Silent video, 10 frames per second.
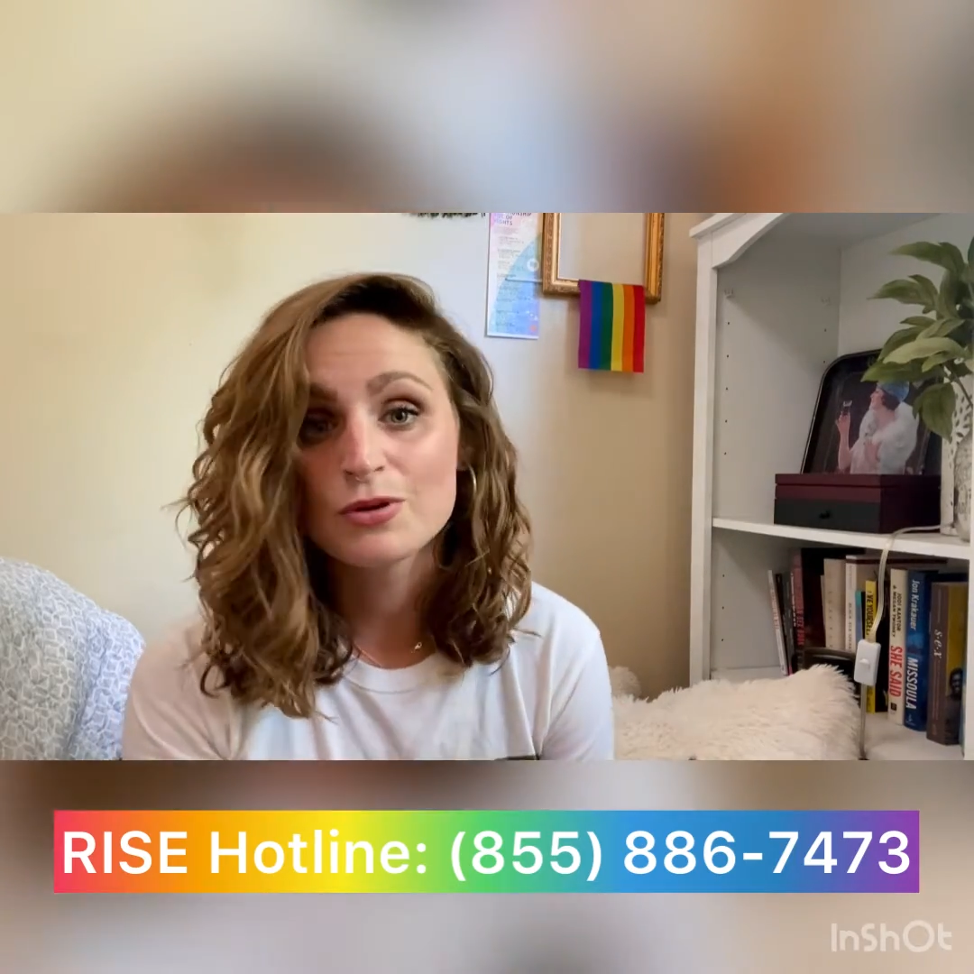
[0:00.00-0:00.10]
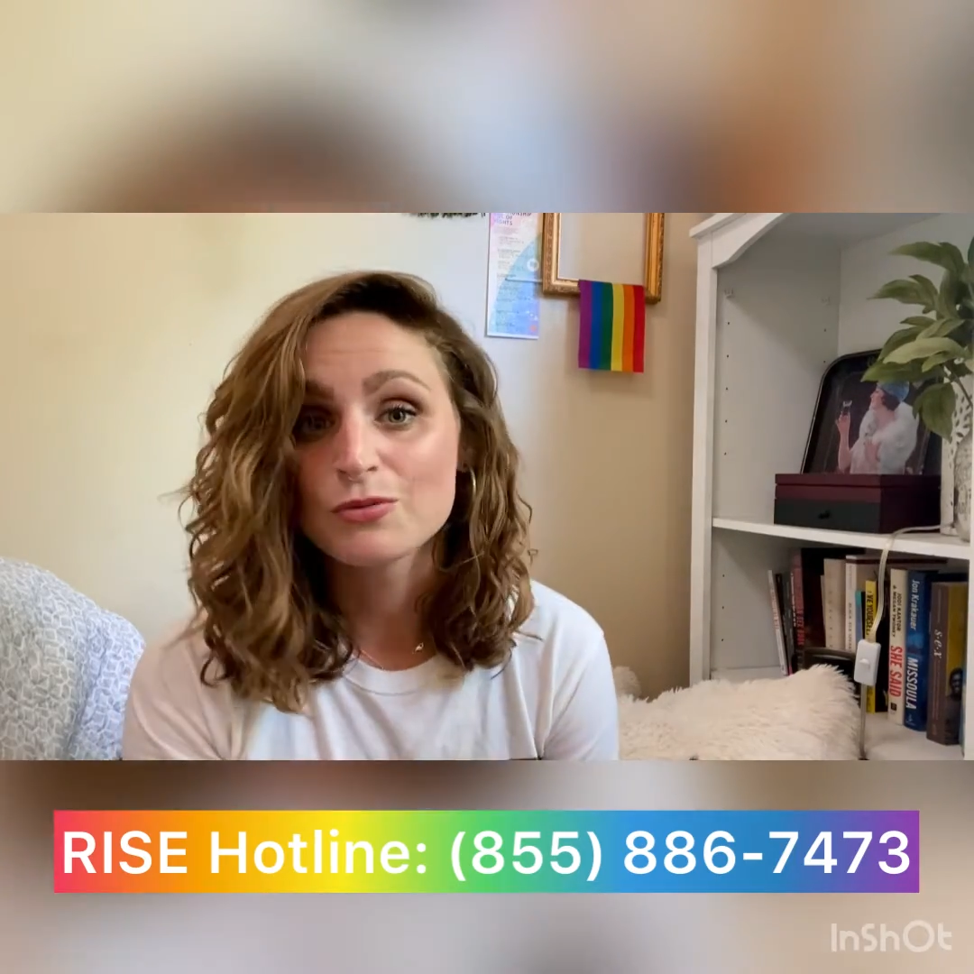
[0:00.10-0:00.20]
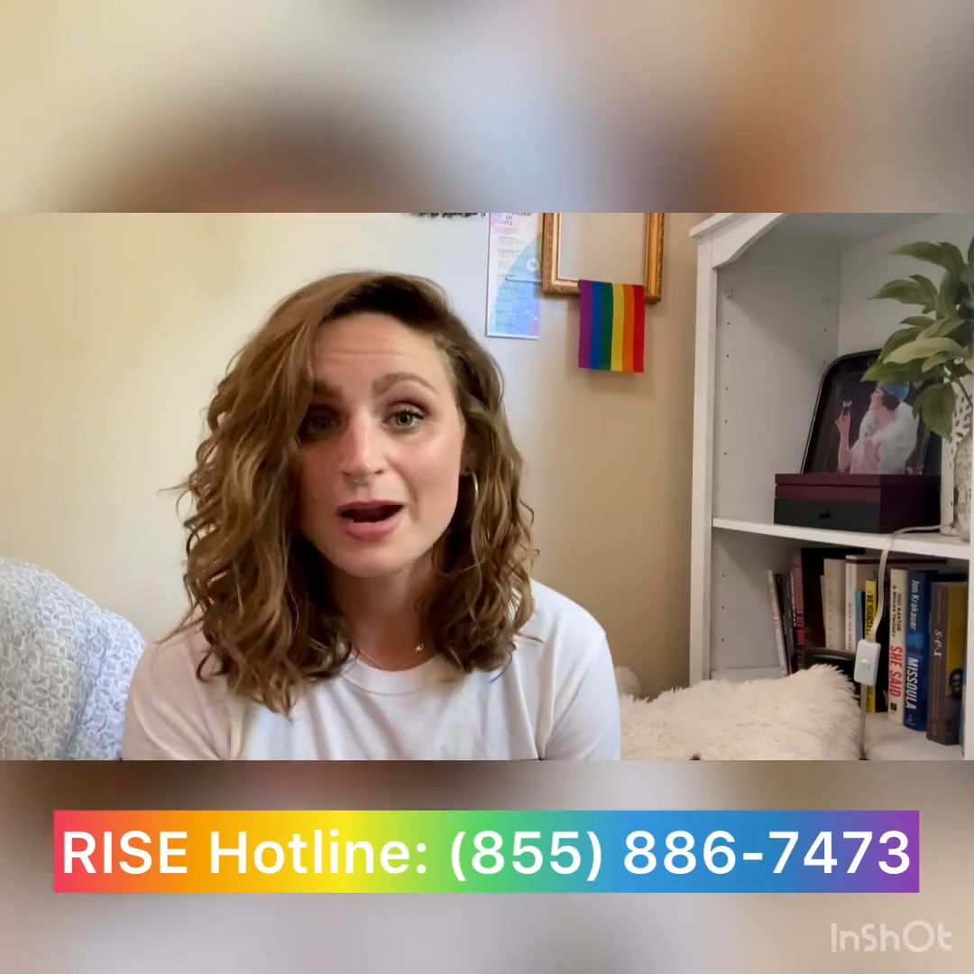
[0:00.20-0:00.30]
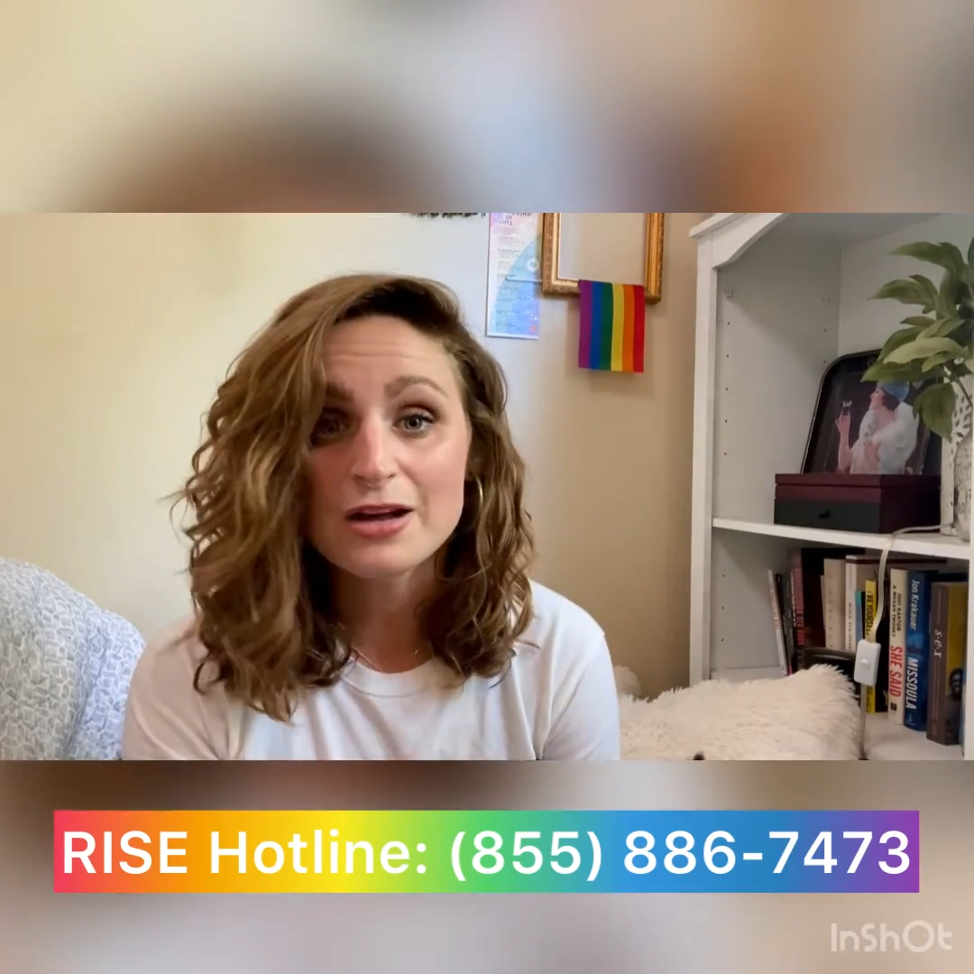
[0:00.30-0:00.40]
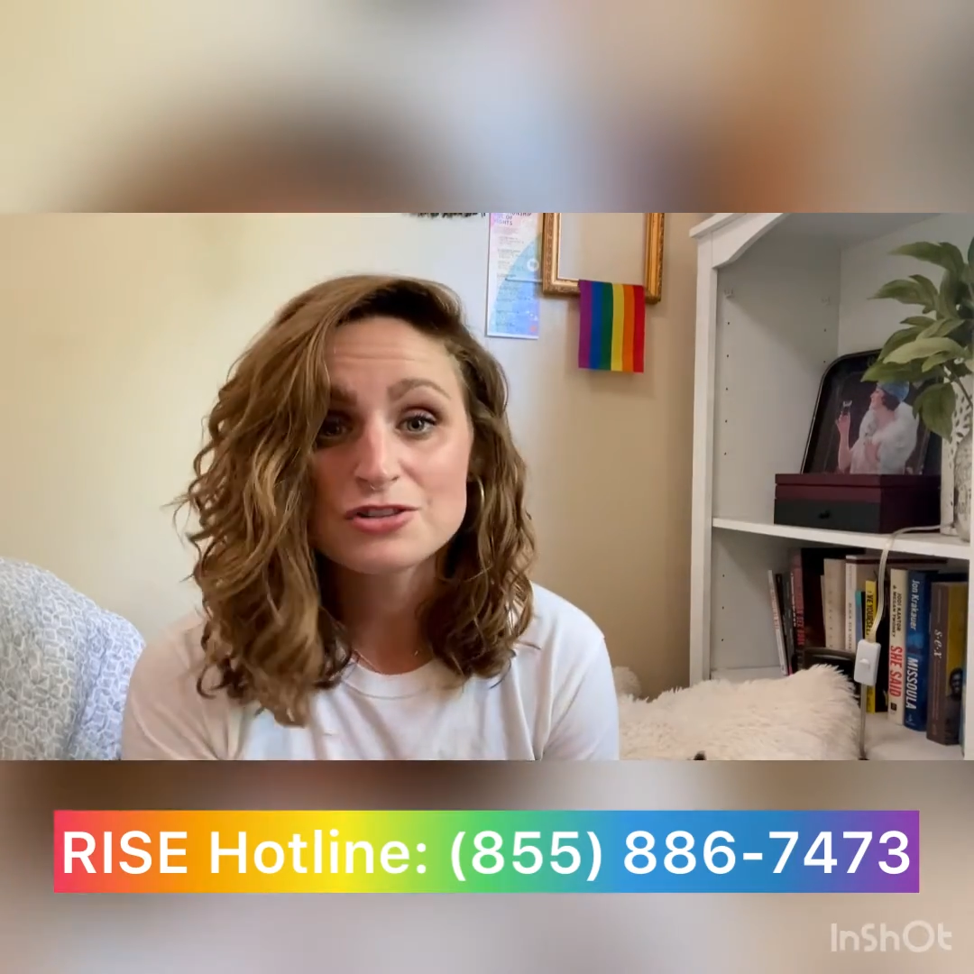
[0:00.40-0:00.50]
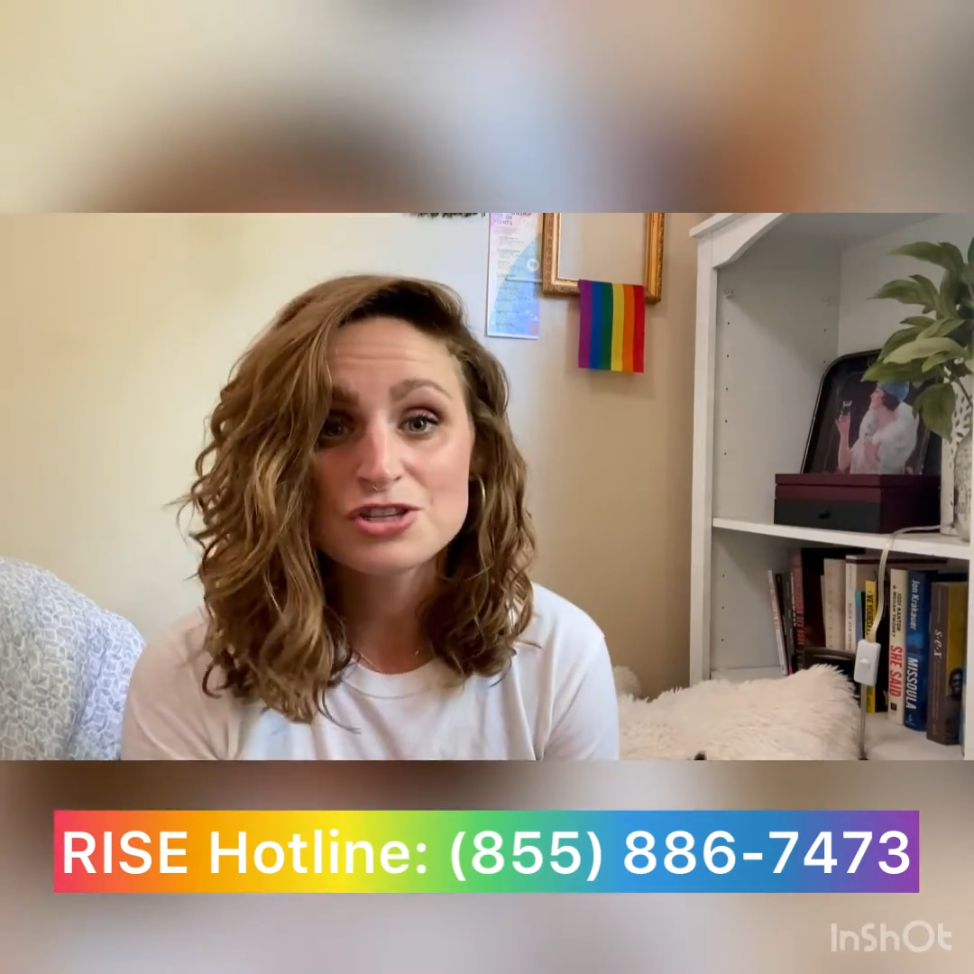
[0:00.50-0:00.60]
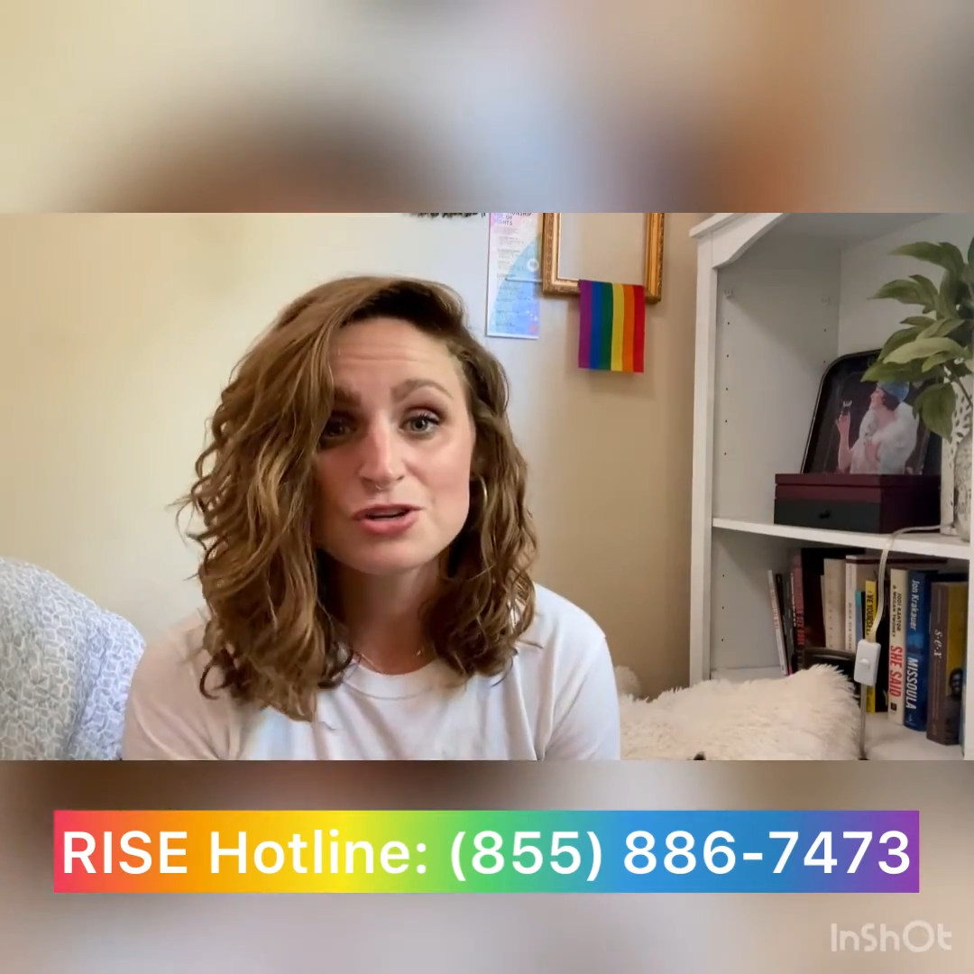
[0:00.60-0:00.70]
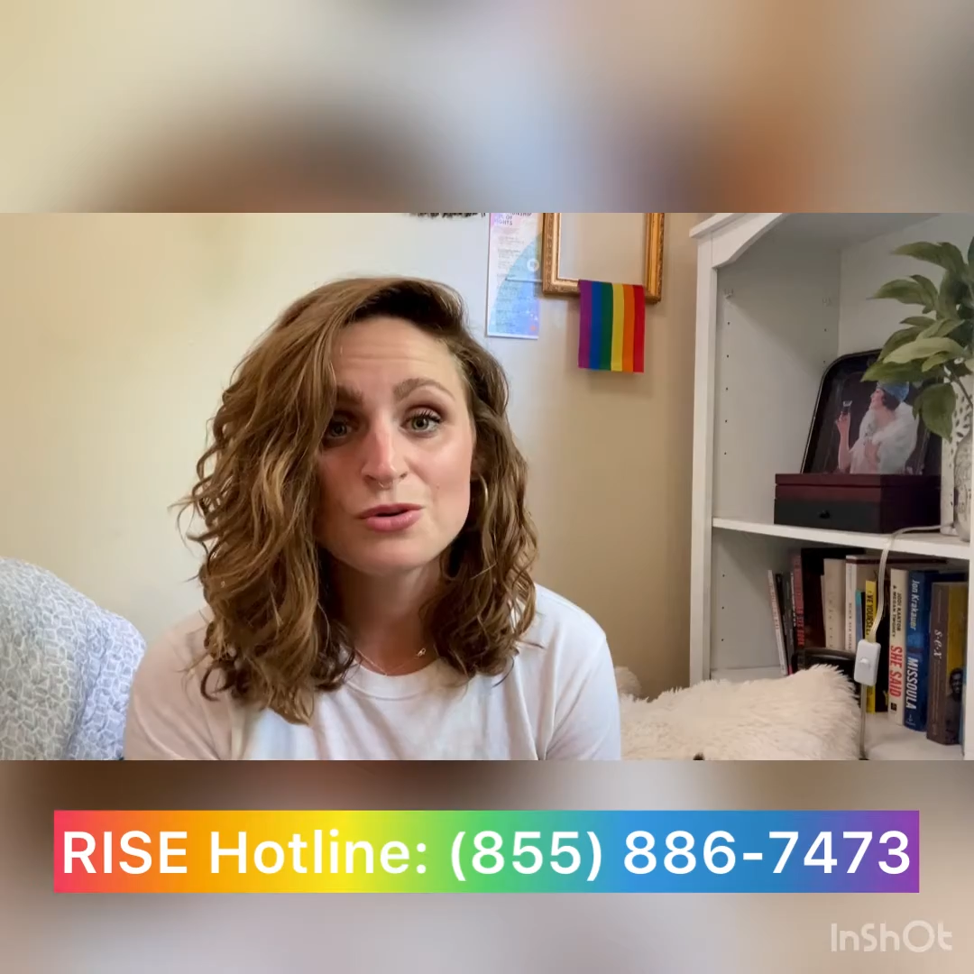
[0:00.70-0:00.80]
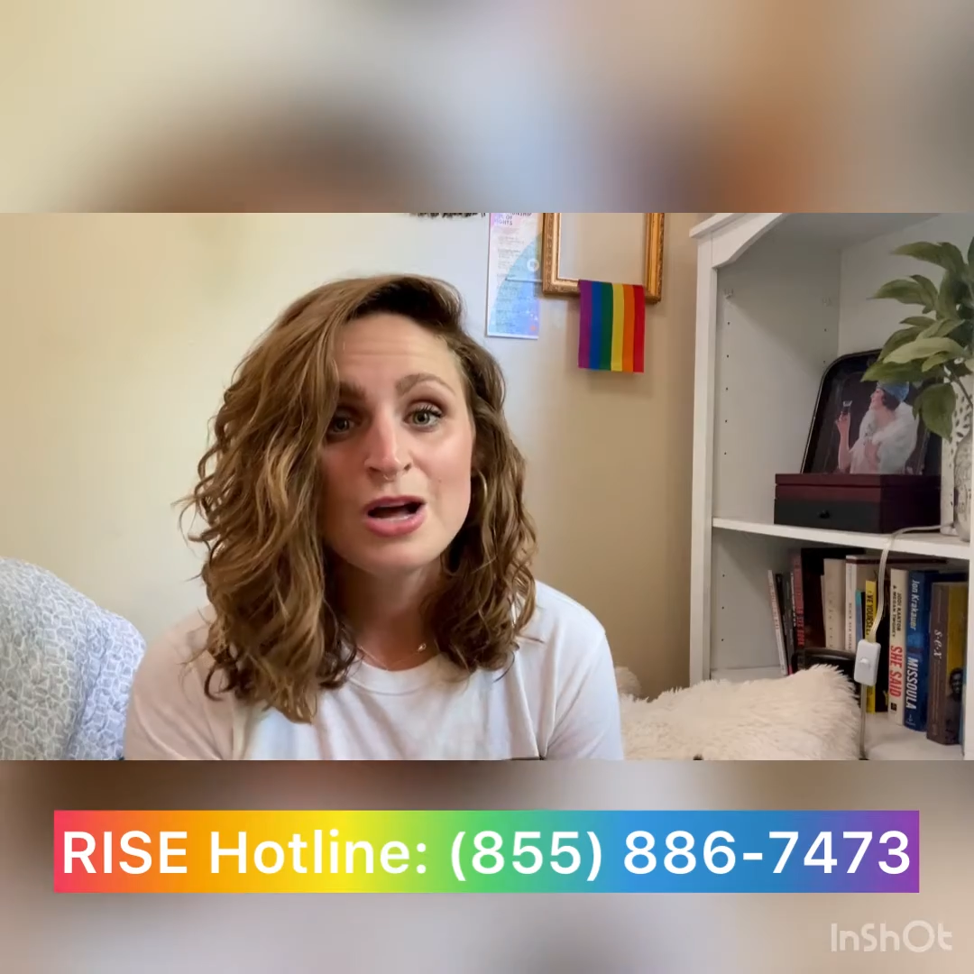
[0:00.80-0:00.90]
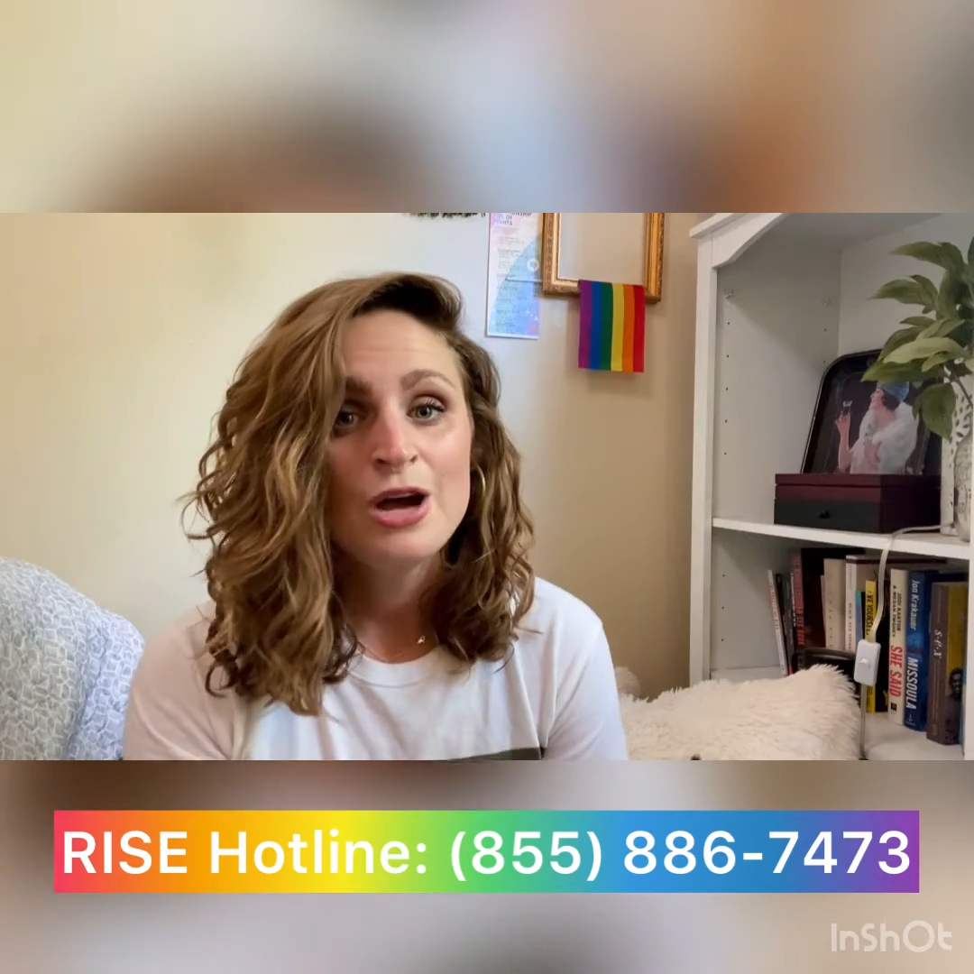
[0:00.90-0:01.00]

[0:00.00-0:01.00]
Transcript: around you,